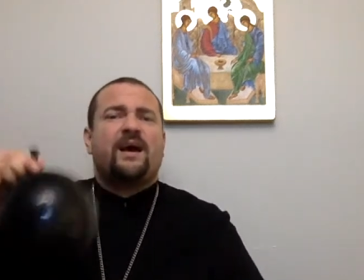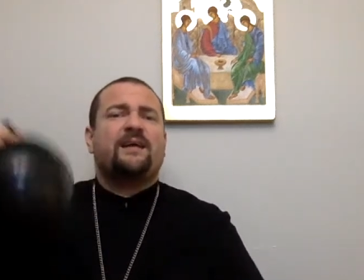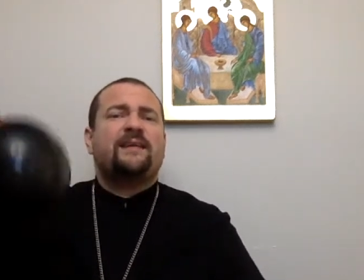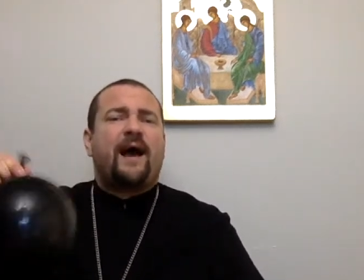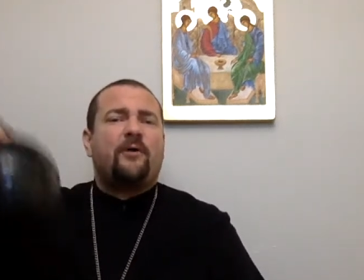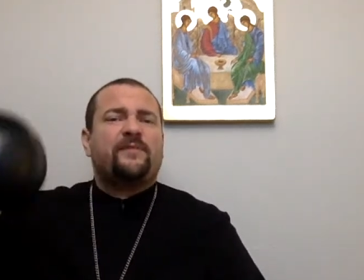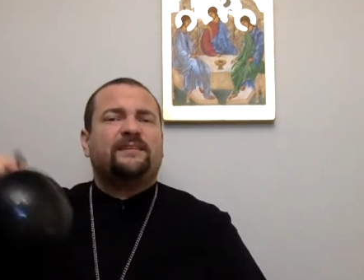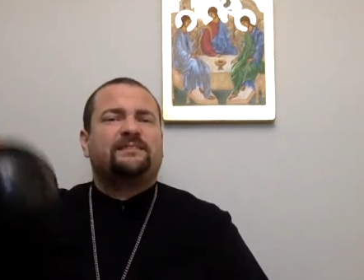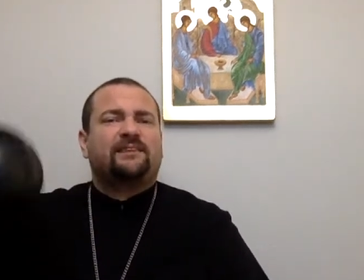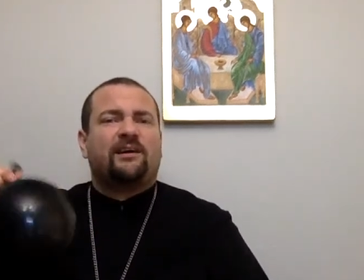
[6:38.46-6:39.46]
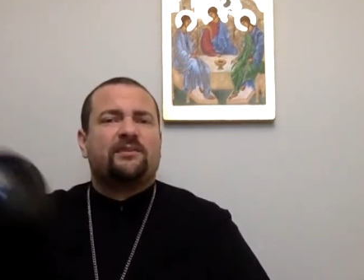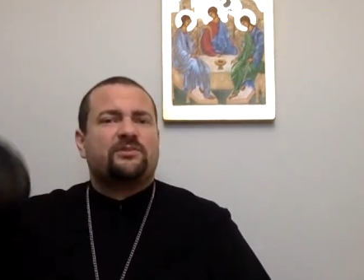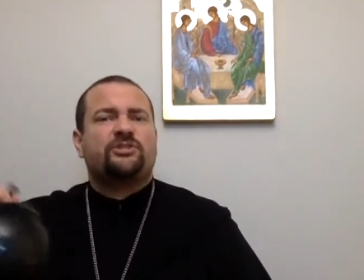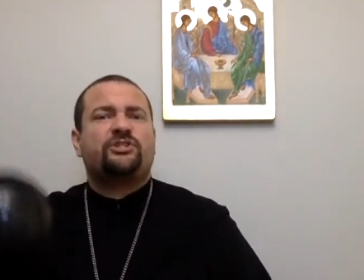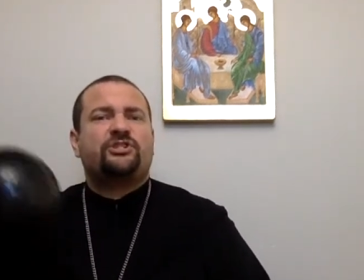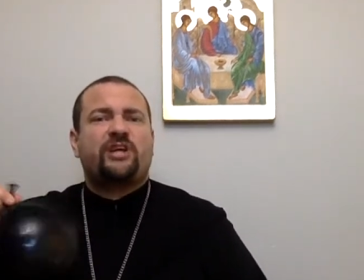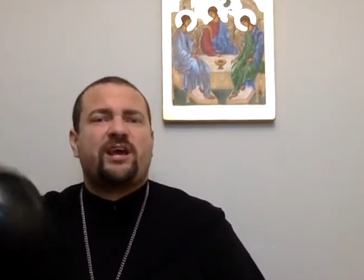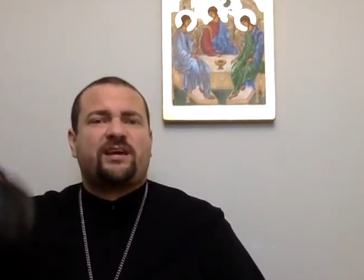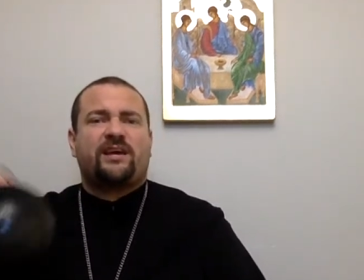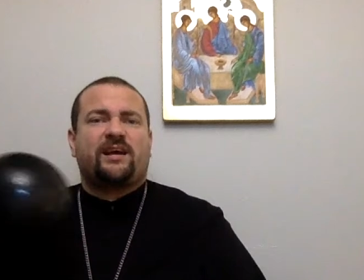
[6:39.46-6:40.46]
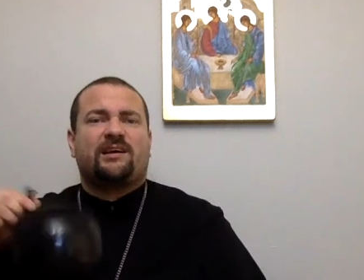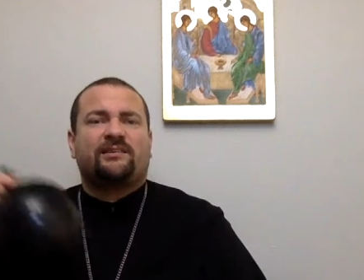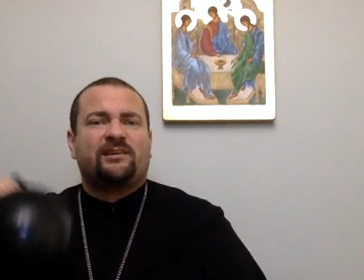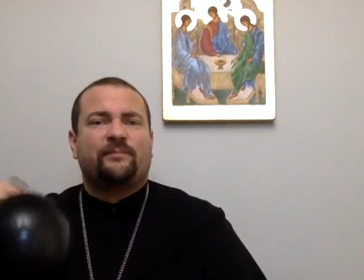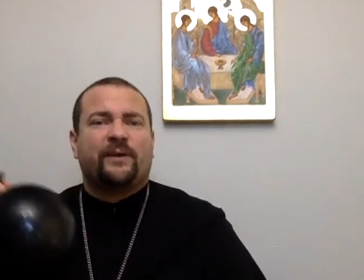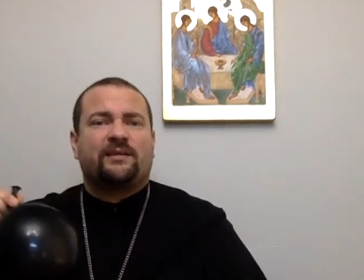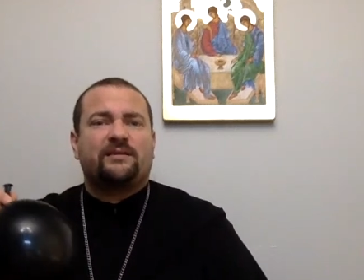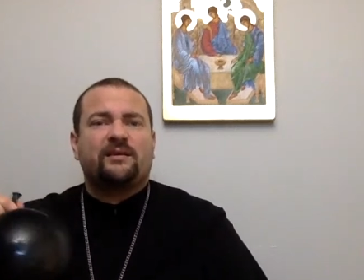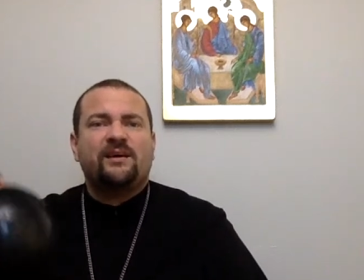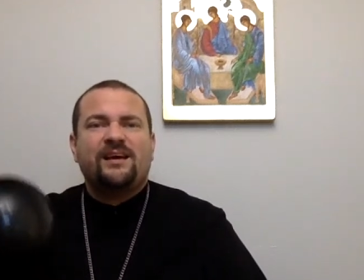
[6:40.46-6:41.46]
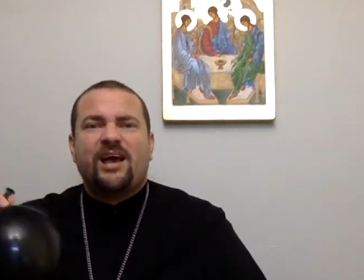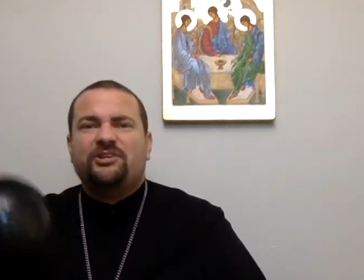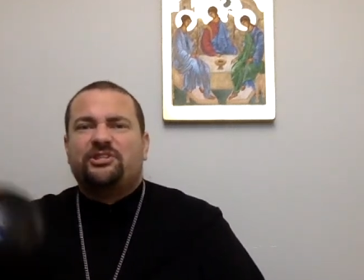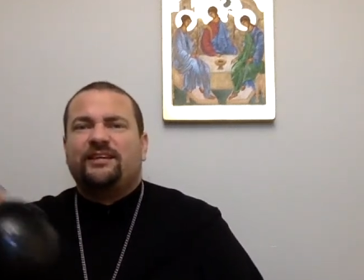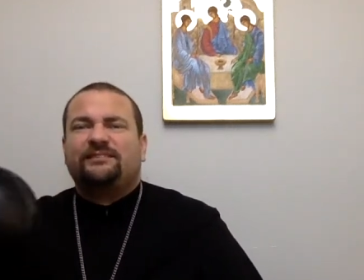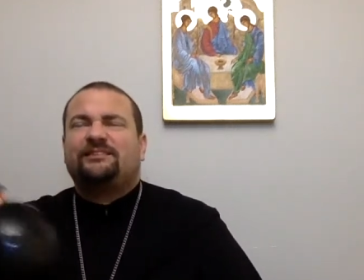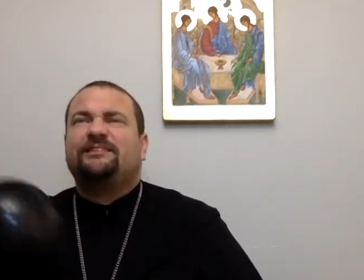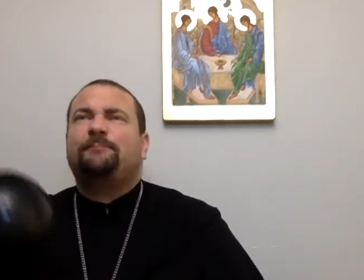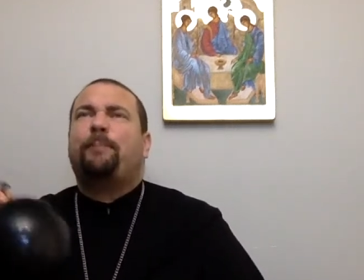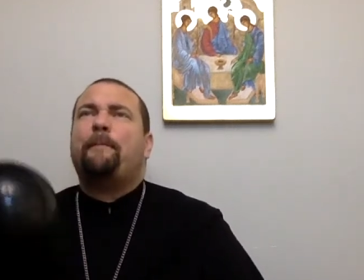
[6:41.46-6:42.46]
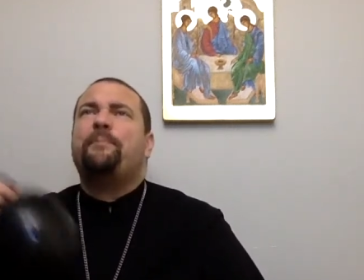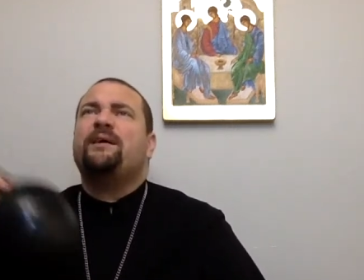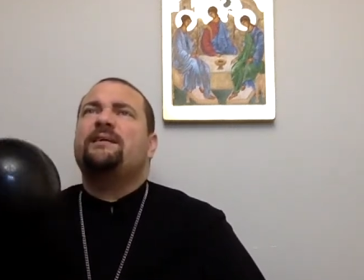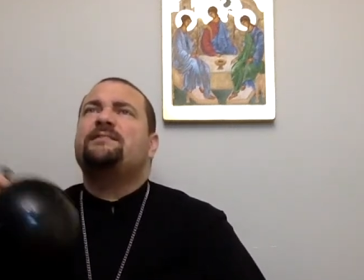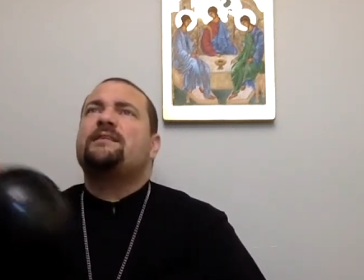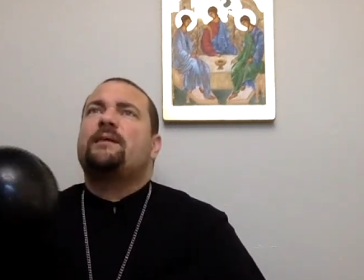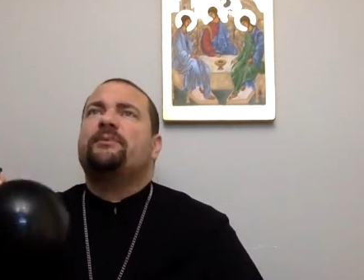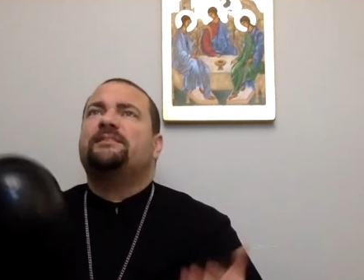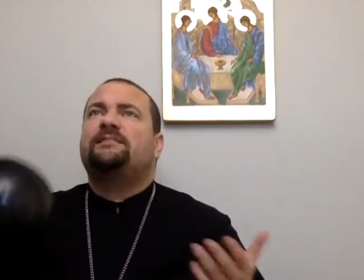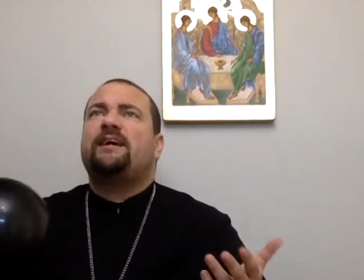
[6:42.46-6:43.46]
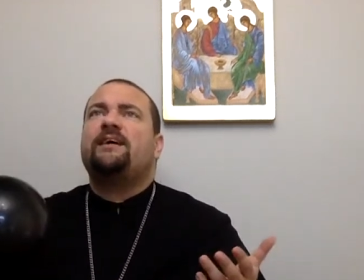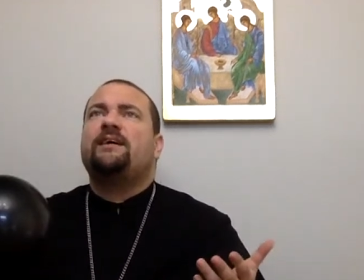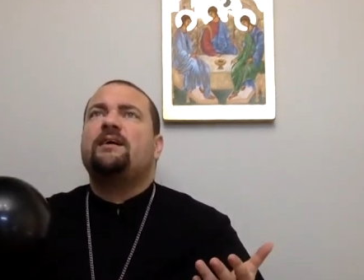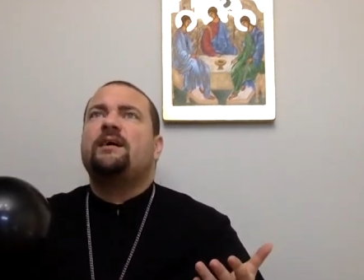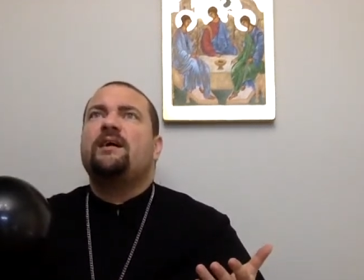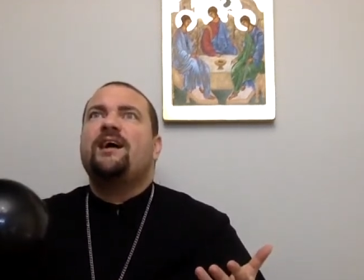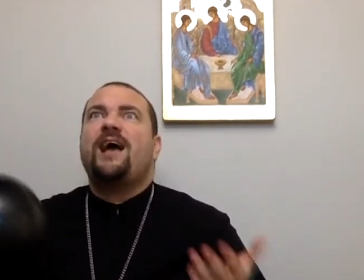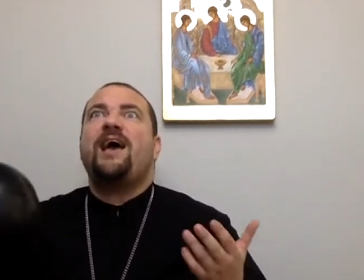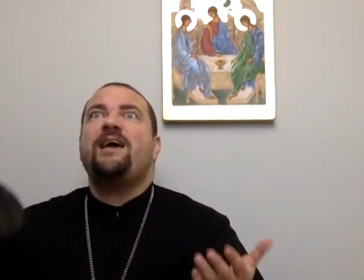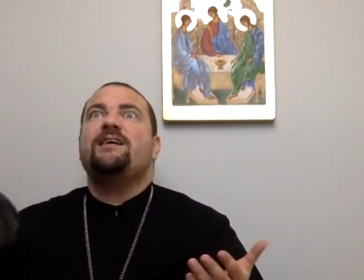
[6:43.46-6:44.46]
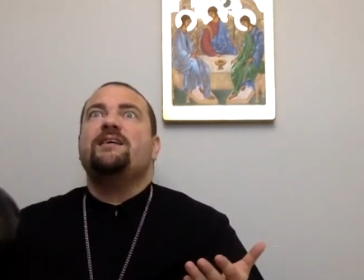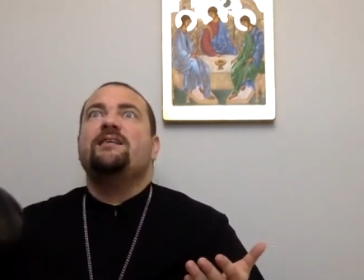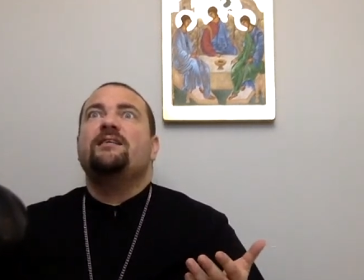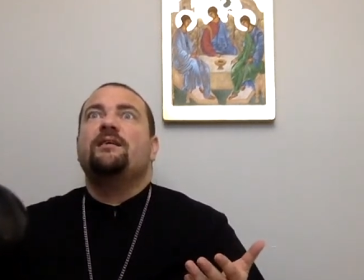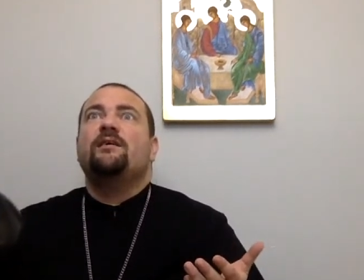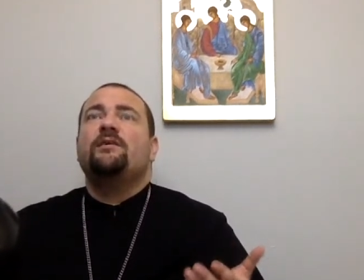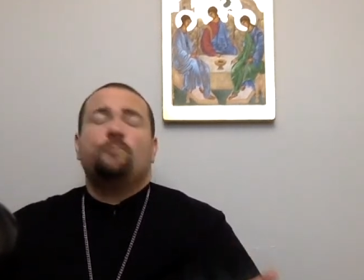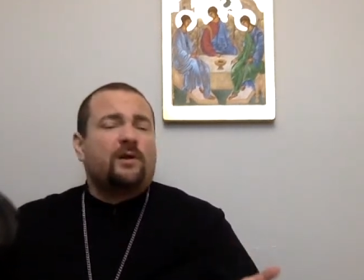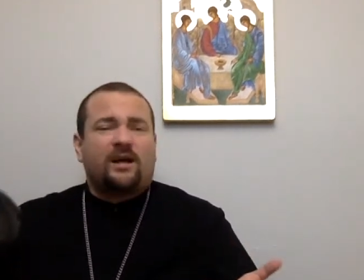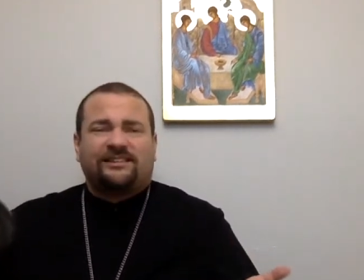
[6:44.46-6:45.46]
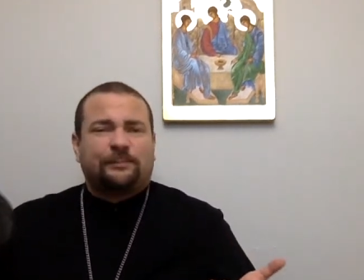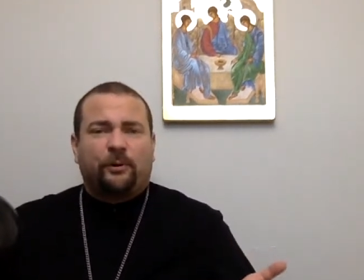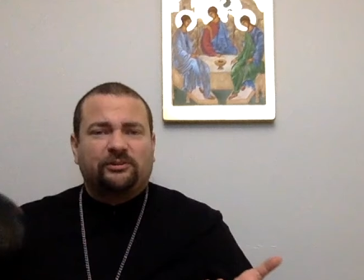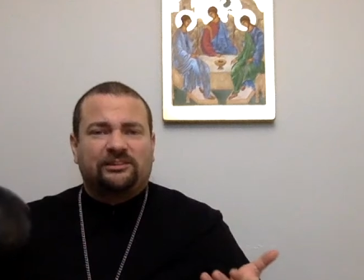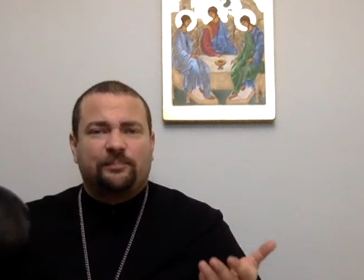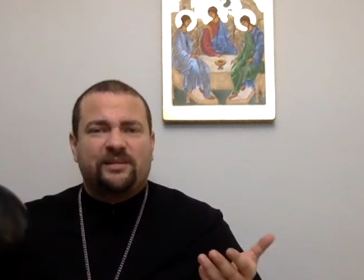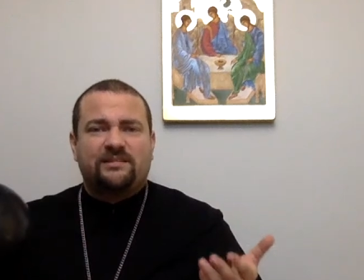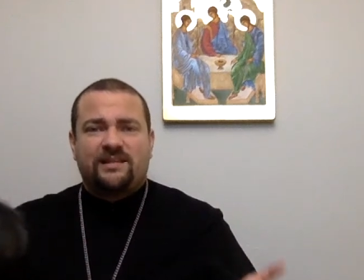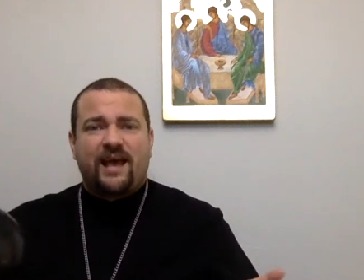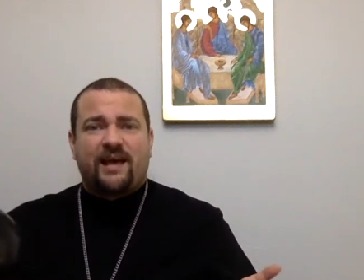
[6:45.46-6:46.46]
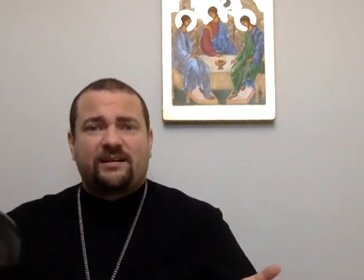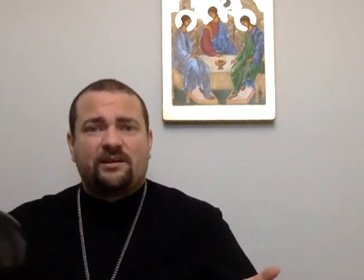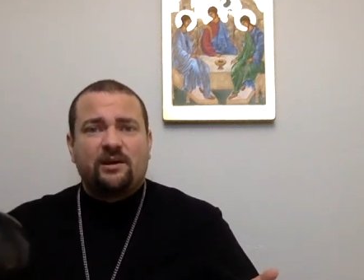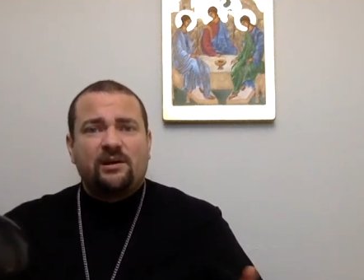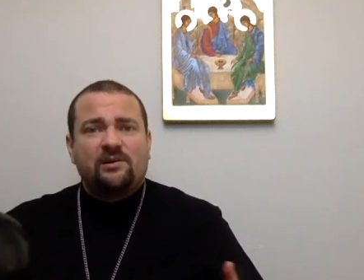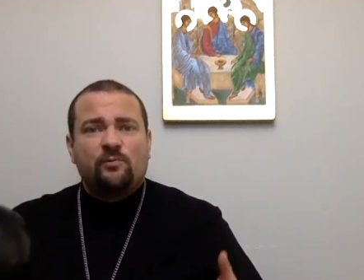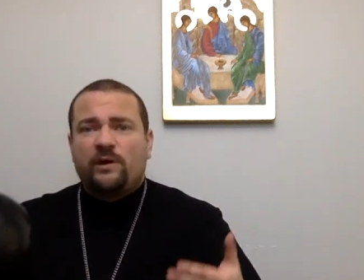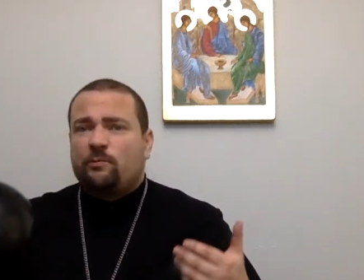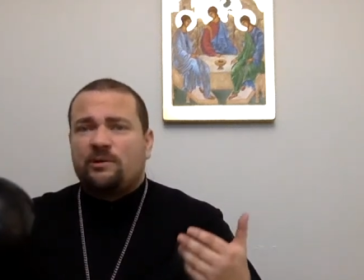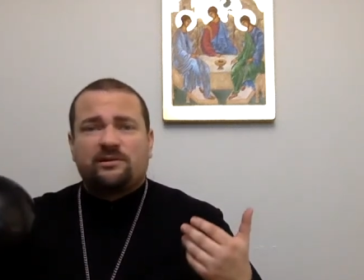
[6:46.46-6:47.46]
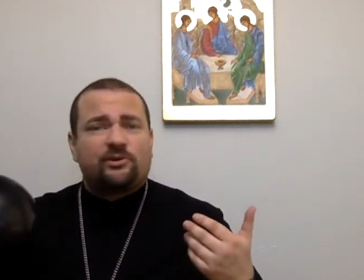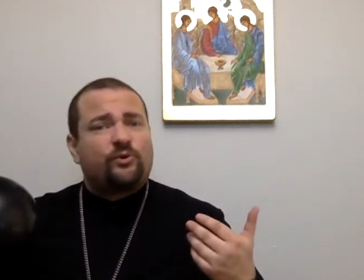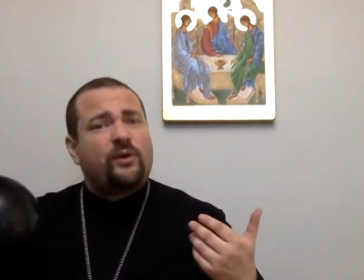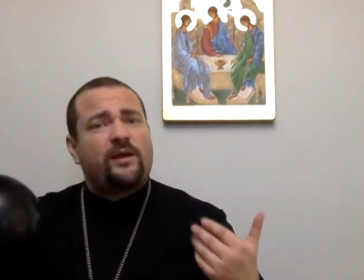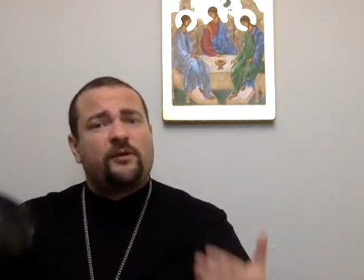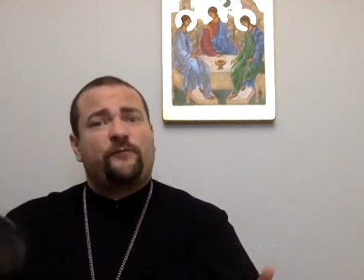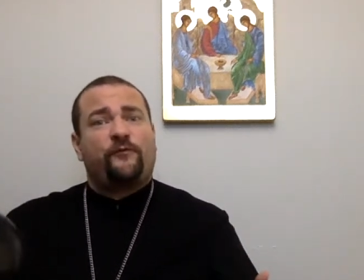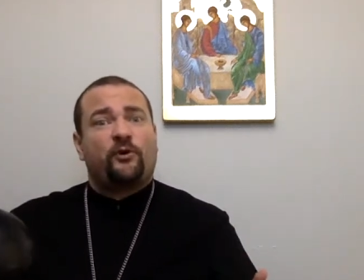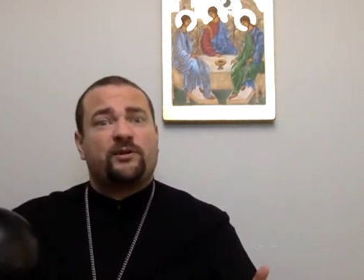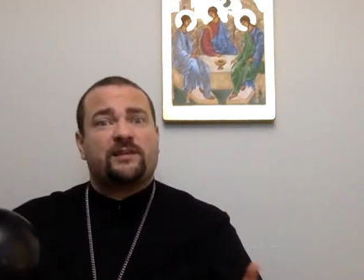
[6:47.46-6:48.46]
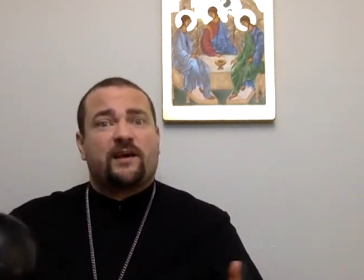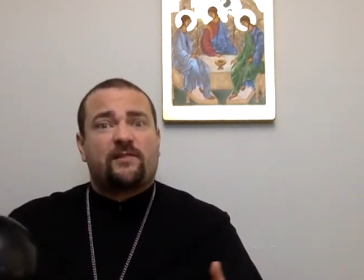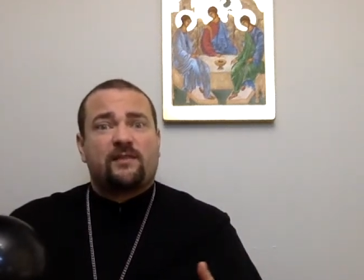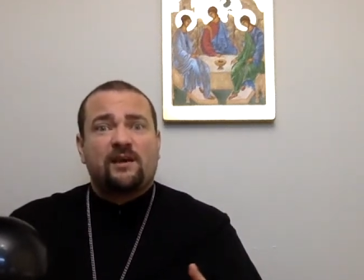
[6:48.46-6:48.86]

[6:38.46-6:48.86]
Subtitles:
And now they start shaking a little bit. And Jesus is bumping into them and saying, "Hey, we're not supposed to be dead. We weren't created for death."